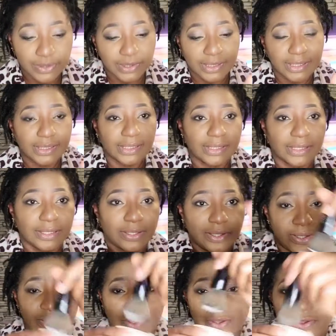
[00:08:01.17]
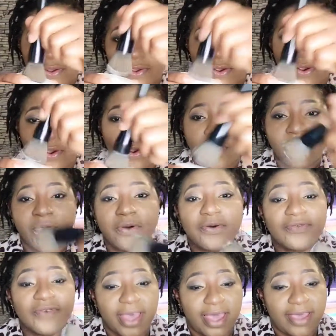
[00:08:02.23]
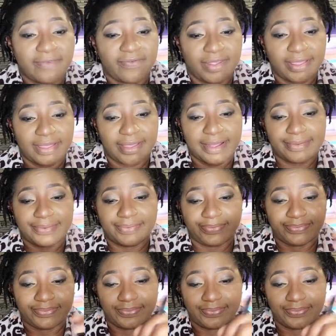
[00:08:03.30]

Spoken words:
To use it over everything.